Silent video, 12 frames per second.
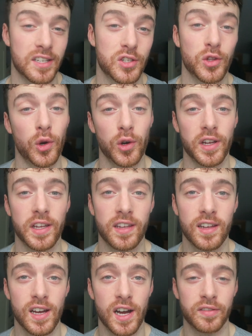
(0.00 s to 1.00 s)
and the story
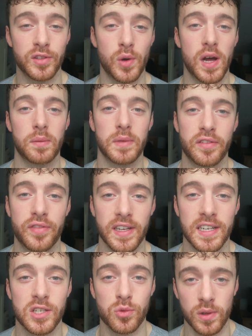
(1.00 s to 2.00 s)
of New Element
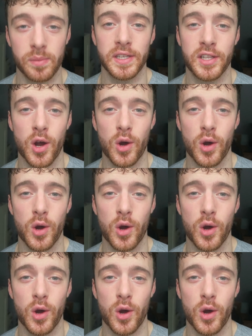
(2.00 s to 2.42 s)
Fitness will be